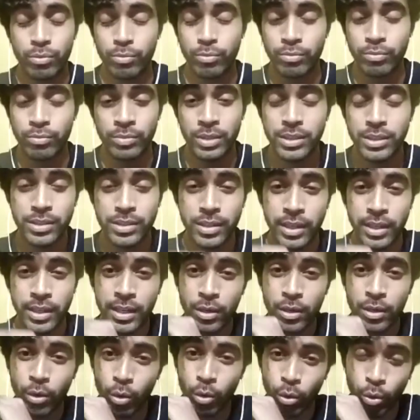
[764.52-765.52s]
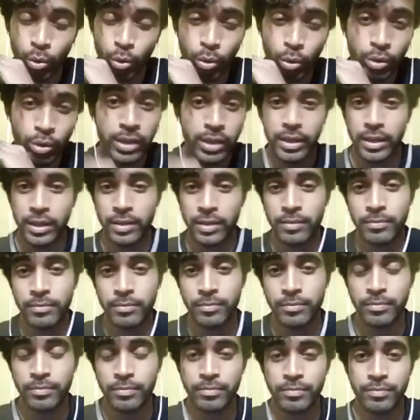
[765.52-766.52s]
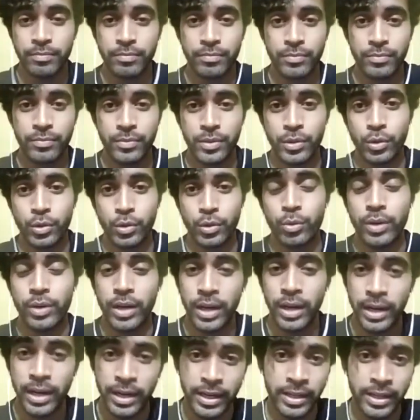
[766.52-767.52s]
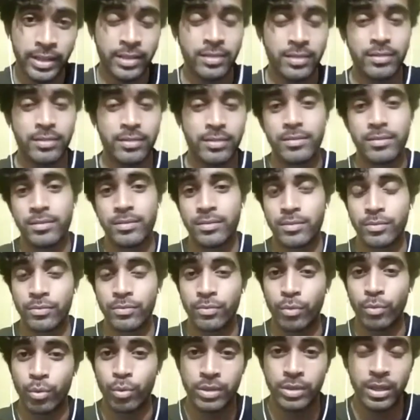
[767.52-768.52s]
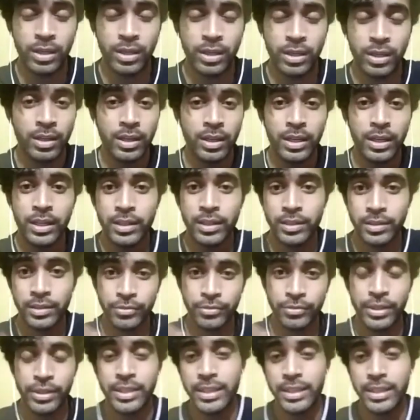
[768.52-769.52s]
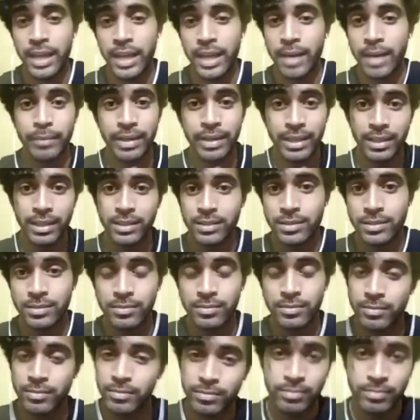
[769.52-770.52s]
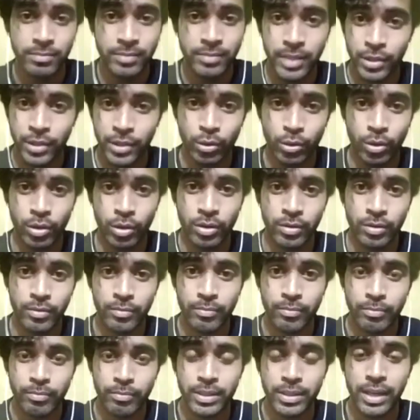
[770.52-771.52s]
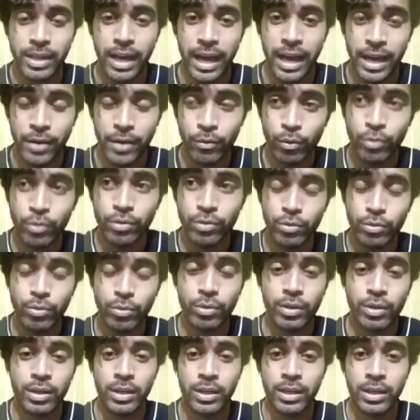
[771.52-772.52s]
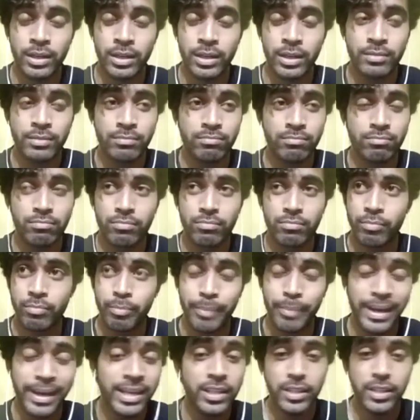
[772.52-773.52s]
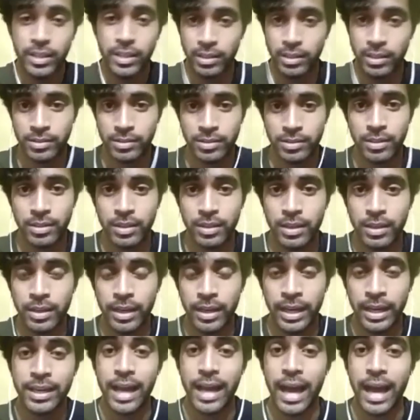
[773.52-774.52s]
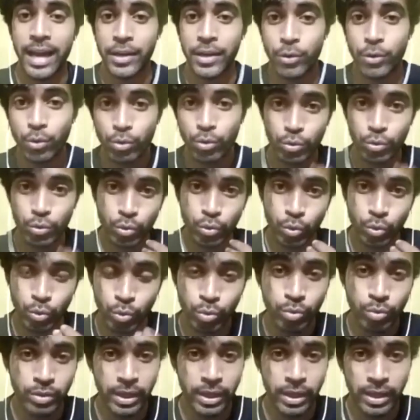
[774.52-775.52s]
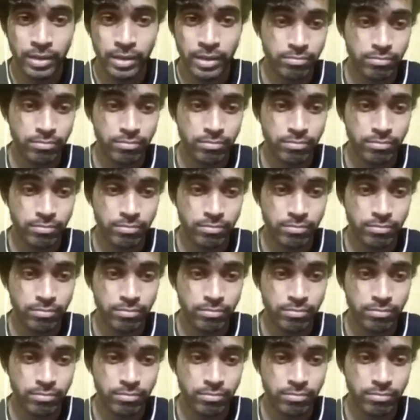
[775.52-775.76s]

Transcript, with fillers: just running whole the day to earn for the free time meals, that's all. But I want to learn many things, and I used to do that